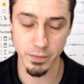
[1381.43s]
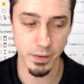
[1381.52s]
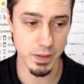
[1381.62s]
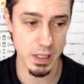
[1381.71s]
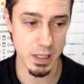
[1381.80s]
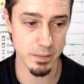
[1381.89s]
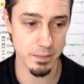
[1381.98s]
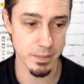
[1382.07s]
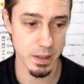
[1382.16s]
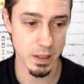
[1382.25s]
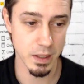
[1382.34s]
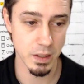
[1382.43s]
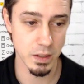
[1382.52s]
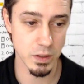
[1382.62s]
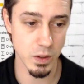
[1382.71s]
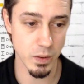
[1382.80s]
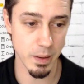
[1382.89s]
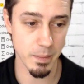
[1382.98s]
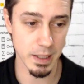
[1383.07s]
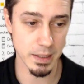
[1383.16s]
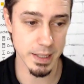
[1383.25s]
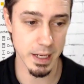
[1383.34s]
2015. So
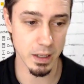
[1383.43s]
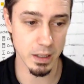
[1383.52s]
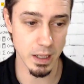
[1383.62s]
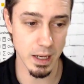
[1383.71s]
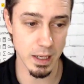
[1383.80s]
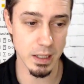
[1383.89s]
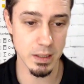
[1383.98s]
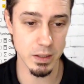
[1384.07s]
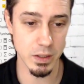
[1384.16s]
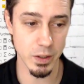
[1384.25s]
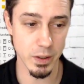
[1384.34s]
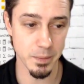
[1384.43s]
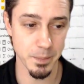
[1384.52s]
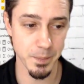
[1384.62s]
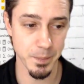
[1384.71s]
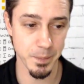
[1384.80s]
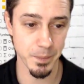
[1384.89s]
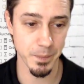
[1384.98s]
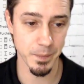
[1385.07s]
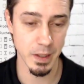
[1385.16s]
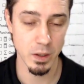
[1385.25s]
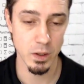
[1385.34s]
that makes that a lot easier.
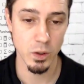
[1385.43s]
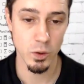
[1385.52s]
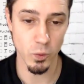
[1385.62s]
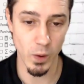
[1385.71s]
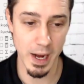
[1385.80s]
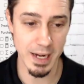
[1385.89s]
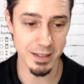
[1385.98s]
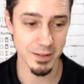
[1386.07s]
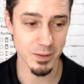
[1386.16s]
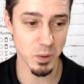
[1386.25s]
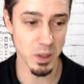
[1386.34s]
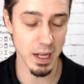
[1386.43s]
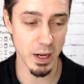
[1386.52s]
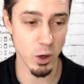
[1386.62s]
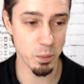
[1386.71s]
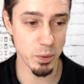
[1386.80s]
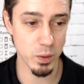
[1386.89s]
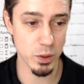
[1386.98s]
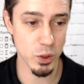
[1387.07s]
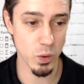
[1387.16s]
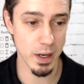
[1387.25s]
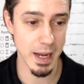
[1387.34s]
Great. Well, I hope you
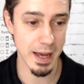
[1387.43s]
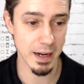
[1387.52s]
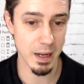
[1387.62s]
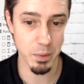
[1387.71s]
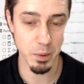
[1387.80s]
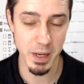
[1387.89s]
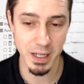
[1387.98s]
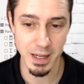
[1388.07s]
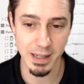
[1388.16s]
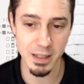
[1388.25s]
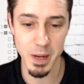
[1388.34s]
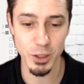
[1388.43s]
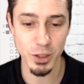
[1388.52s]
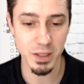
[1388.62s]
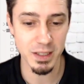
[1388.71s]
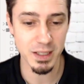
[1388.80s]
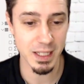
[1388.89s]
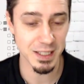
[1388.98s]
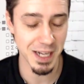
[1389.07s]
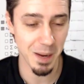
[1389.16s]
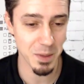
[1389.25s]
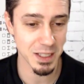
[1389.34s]
enjoyed how to implement date dimensions
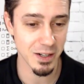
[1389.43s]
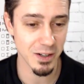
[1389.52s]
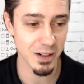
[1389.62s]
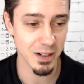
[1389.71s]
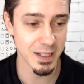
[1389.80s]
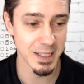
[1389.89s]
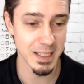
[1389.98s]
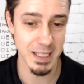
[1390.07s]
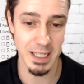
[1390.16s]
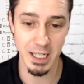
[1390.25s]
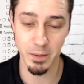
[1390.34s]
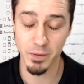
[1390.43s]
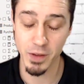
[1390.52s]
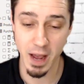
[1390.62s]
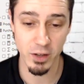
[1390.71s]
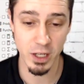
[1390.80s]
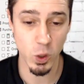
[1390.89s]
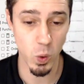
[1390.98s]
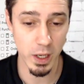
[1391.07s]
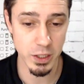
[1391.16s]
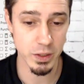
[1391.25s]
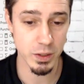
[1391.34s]
in TimeXtender. If you have any
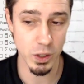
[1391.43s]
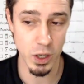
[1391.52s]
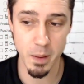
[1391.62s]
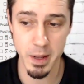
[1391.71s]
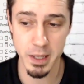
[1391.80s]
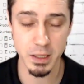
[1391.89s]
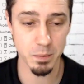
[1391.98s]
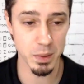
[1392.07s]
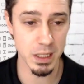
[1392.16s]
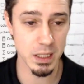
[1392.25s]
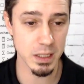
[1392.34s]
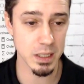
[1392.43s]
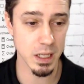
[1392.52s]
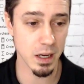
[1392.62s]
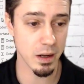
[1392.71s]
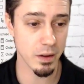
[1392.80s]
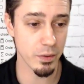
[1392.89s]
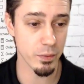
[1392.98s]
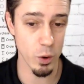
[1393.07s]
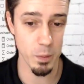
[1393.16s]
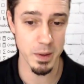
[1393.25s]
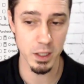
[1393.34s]
questions or comments, please
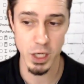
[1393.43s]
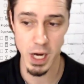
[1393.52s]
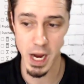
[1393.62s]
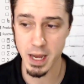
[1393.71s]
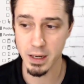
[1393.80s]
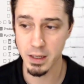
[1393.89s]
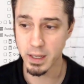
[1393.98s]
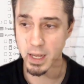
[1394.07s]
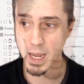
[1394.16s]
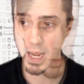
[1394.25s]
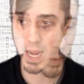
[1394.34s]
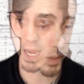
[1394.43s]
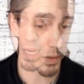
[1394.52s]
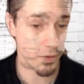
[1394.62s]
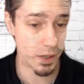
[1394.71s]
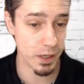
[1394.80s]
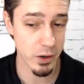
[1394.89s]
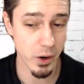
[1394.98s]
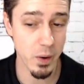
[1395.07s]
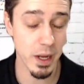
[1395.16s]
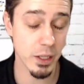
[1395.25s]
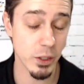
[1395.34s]
throw them in the chat. If you enjoyed the
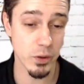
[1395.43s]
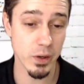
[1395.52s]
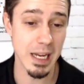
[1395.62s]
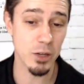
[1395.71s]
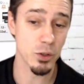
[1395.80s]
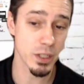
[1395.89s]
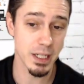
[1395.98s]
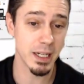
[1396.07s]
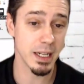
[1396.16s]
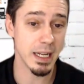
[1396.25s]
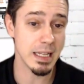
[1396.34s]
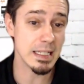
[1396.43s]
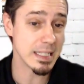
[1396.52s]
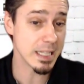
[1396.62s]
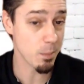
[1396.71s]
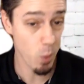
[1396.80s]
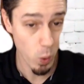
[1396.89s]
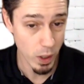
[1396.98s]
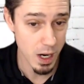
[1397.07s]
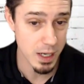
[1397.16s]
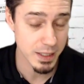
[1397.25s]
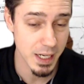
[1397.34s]
video and you're interested in seeing
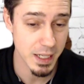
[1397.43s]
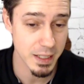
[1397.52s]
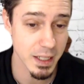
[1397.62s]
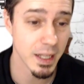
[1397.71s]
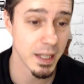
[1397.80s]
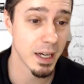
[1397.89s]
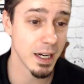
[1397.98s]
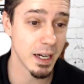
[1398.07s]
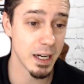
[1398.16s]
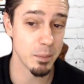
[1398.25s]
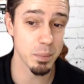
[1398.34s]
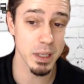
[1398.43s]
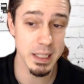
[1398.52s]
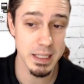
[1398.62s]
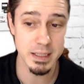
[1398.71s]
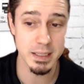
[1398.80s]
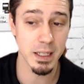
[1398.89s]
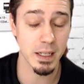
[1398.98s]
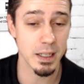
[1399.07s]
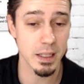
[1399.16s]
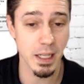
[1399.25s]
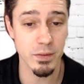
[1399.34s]
more content, please
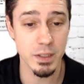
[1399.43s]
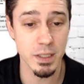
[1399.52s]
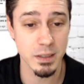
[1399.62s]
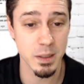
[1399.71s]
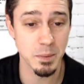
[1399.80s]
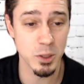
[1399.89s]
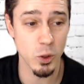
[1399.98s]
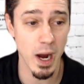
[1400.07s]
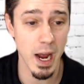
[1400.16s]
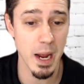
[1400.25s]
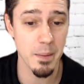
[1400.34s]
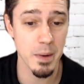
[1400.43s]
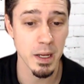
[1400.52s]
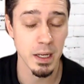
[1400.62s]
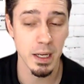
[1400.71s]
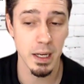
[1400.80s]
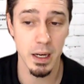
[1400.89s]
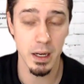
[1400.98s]
give us a subscribe.